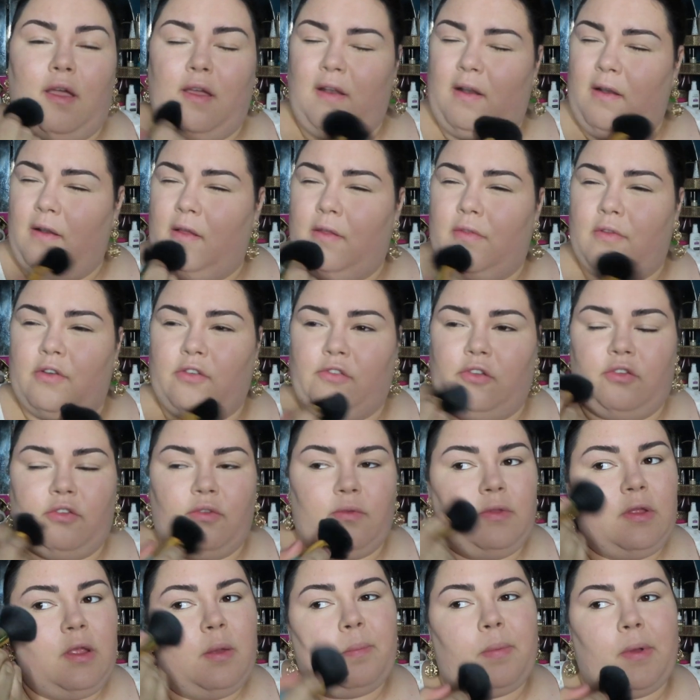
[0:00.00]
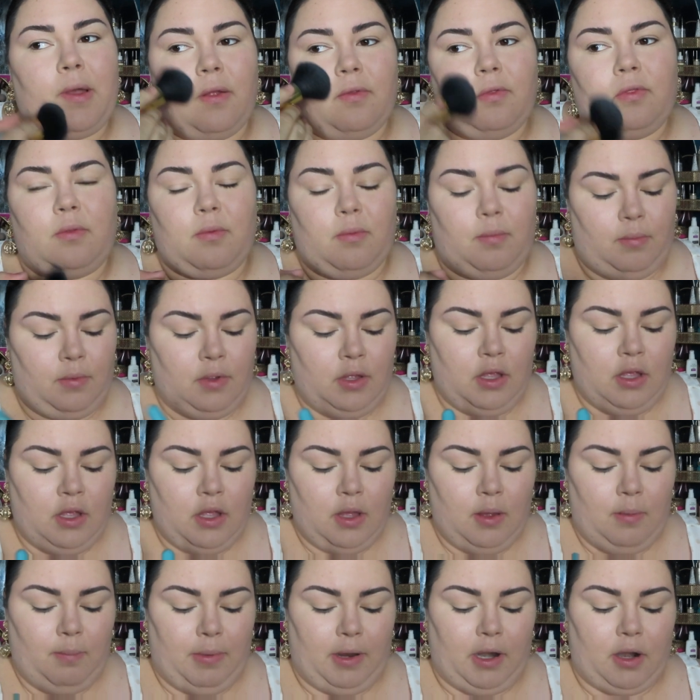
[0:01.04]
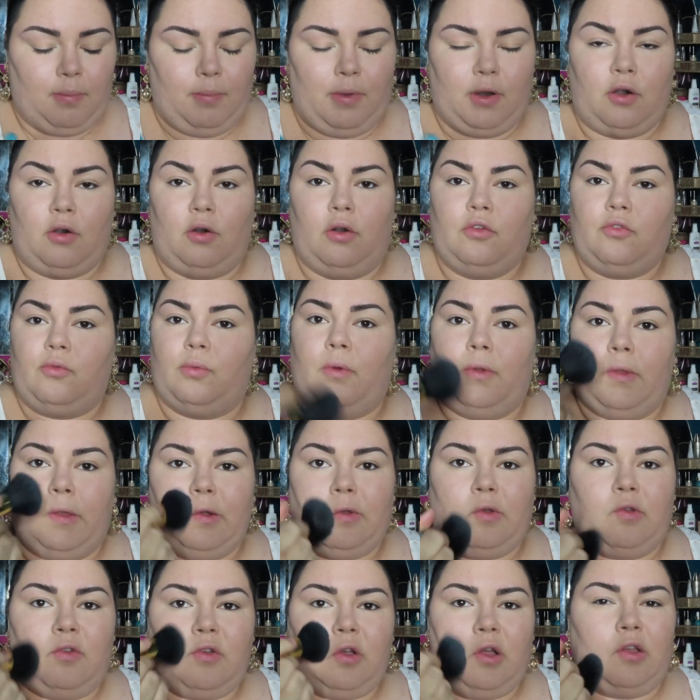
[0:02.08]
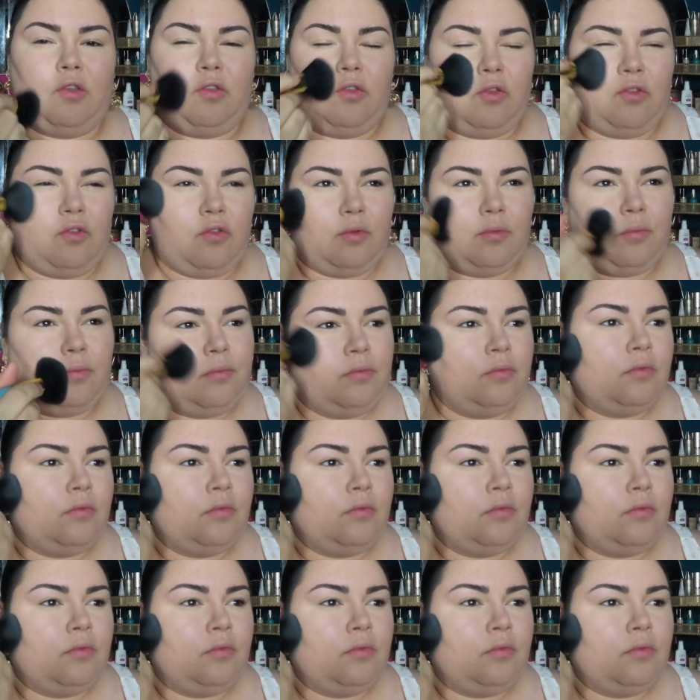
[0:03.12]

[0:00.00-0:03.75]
I don't know, there's just something about the Bare Minerals one that's just,